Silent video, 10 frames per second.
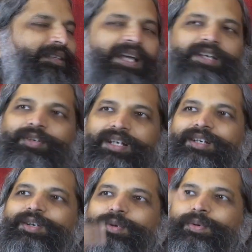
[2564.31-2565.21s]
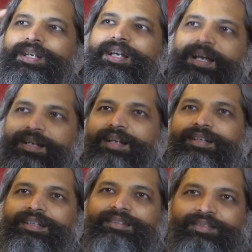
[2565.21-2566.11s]
And you can grow in
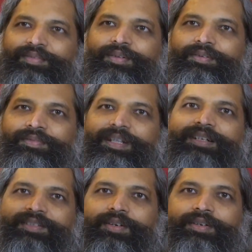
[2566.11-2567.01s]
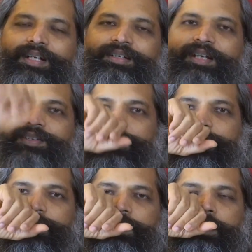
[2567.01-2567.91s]
hierarchies if that's your
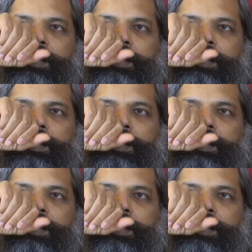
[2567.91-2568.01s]
intention.